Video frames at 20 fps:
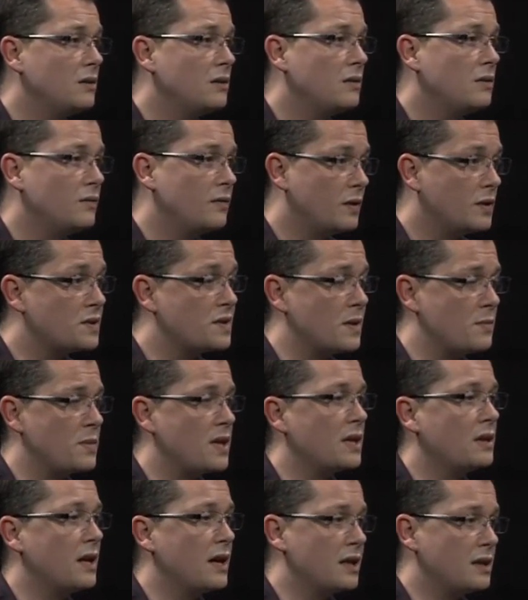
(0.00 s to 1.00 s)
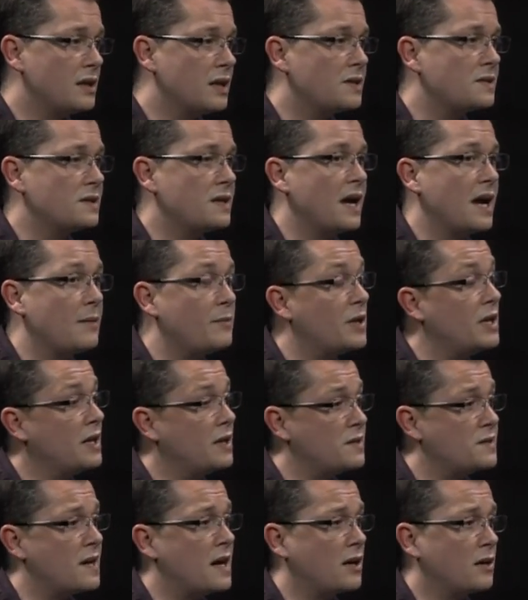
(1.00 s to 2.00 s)
for something like this to happen
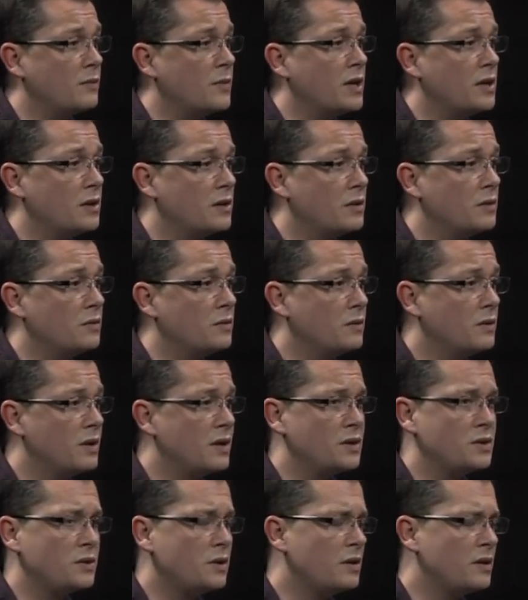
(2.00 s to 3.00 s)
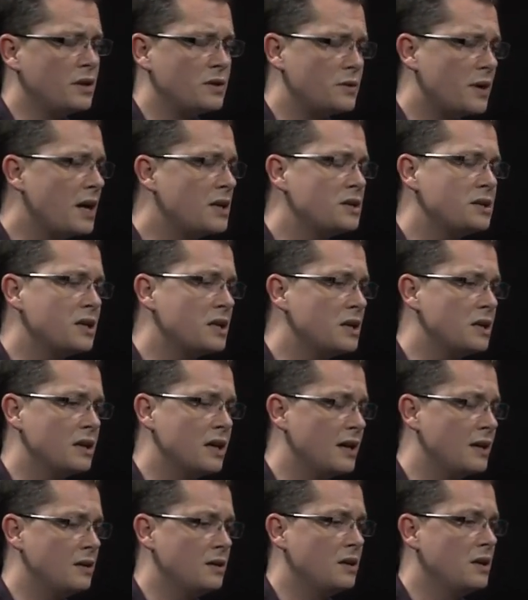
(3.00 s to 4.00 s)
in Sacramento. The tragedy
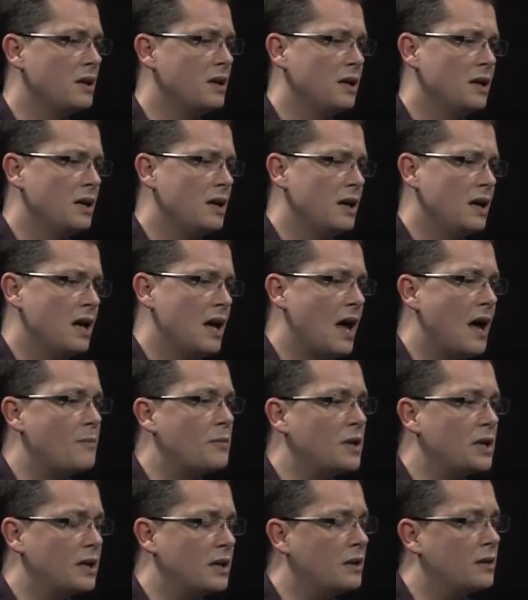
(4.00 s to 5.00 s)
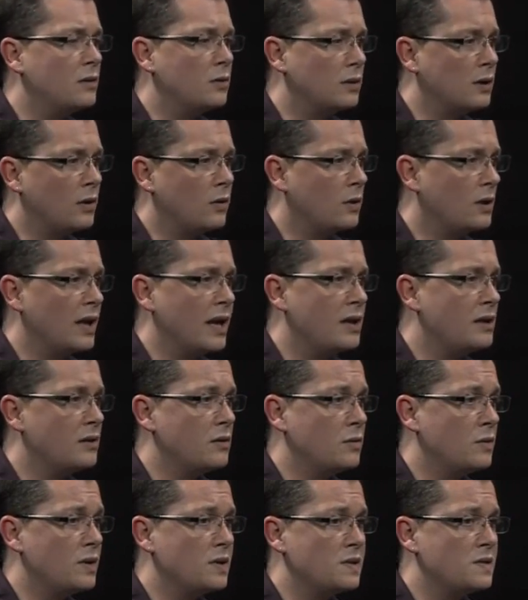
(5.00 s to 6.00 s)
that happened in Orlando
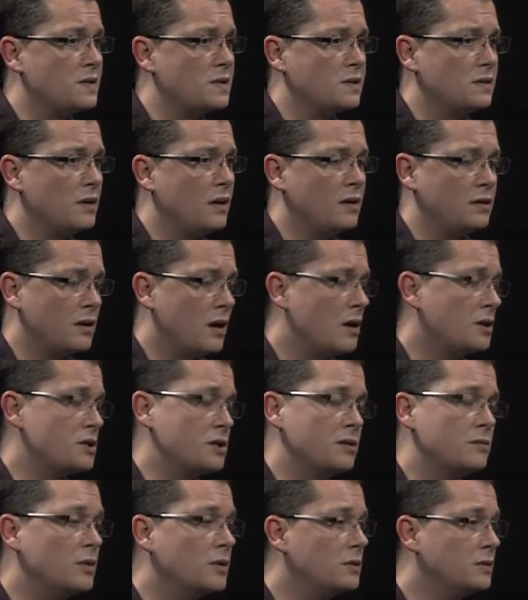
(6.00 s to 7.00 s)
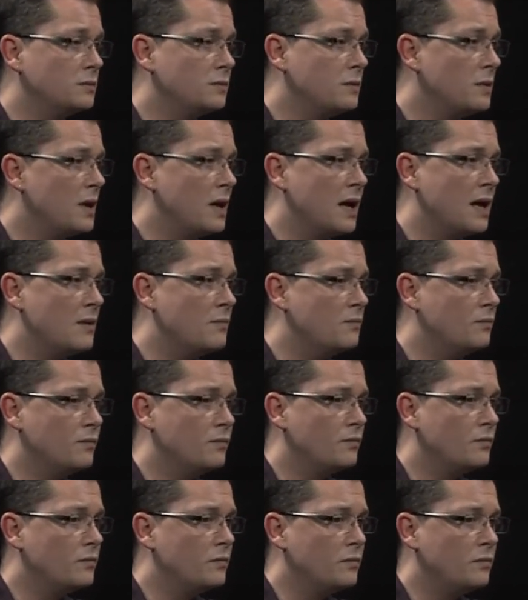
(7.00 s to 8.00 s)
was unconscionable.
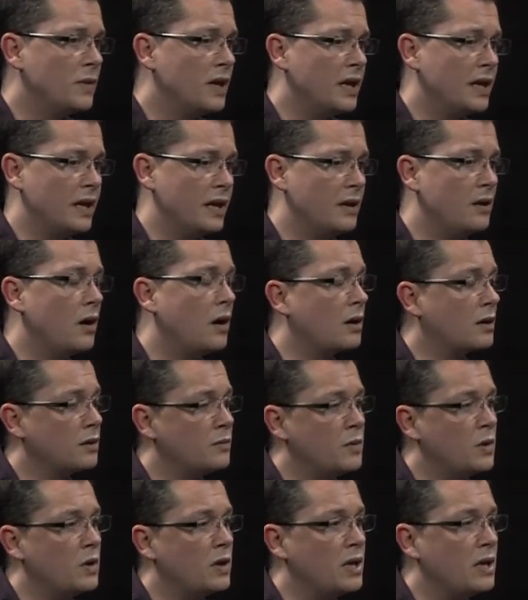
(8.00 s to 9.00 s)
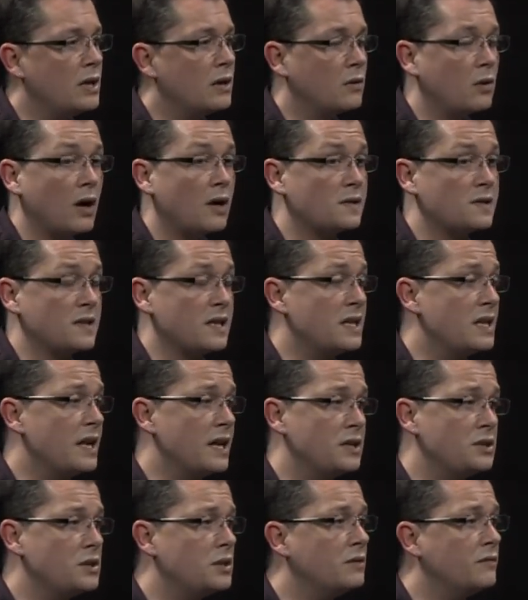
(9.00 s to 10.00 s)
It hit our community across the
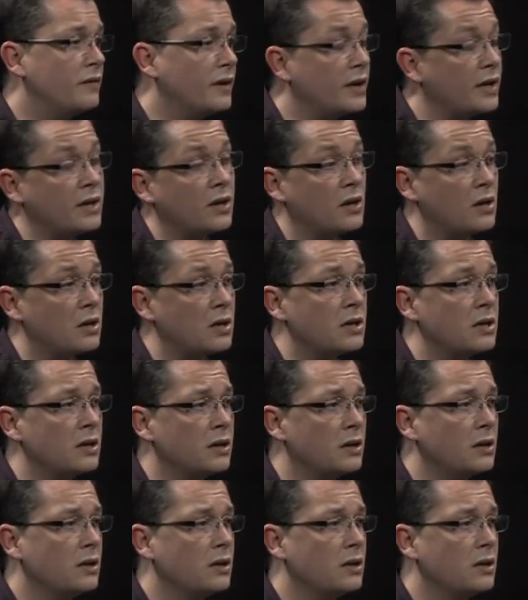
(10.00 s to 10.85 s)
nation very hard,